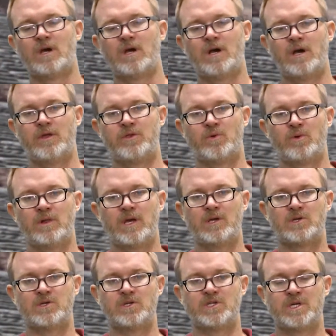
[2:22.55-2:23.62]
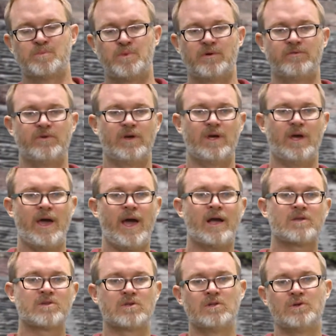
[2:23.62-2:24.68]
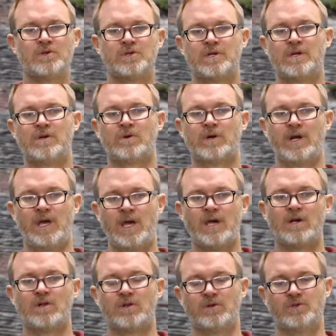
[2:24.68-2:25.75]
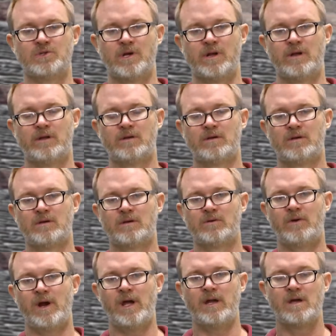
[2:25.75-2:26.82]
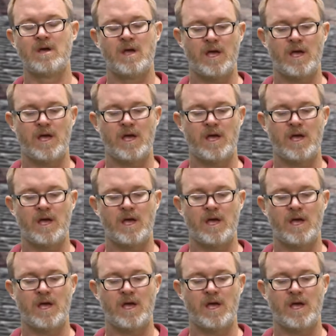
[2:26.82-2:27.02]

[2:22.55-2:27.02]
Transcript: the relationship of exclusion or inclusion. Right?